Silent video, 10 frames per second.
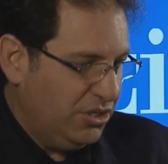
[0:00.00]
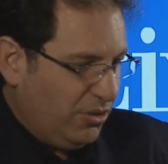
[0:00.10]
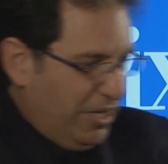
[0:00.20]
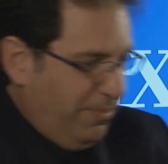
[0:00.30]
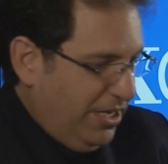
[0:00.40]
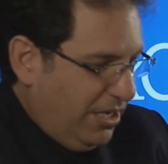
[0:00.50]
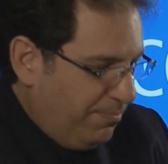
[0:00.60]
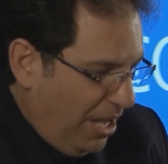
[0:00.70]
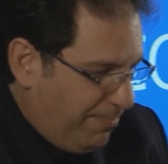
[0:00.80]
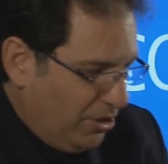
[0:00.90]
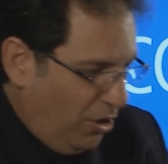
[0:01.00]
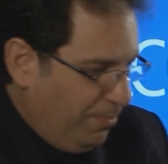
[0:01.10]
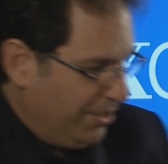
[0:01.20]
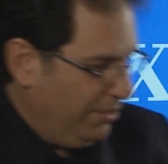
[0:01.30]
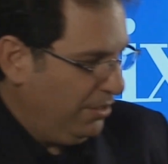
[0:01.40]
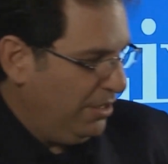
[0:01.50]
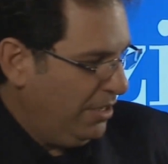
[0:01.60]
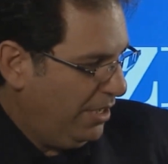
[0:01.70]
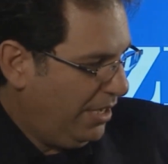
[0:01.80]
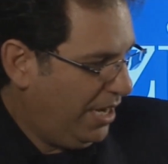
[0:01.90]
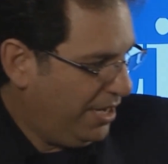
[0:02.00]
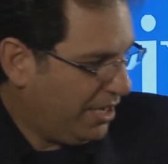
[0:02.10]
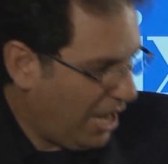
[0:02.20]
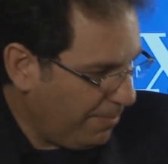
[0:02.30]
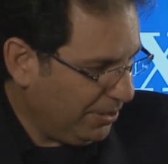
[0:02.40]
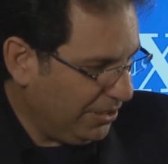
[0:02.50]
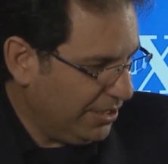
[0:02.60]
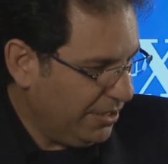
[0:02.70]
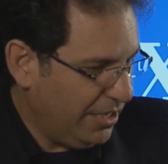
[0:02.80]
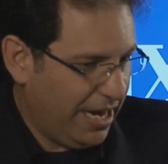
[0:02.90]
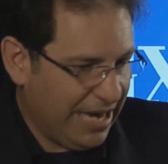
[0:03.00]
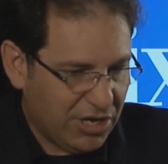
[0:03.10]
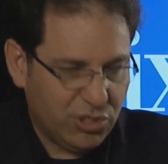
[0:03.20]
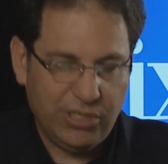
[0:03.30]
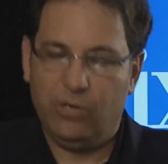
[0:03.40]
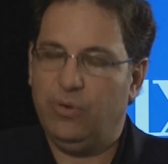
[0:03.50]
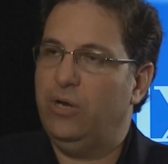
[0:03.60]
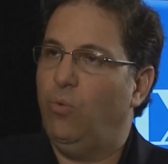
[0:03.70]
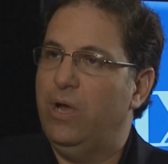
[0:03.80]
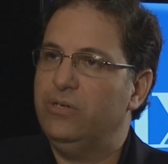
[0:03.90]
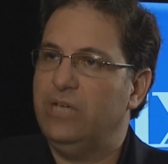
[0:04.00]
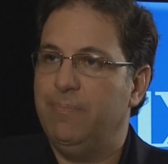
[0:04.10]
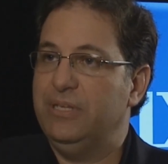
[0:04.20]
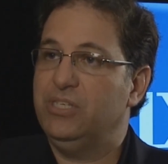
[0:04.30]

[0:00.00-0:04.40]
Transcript: So anybody could pop it open and couple it and actually create a wiretap.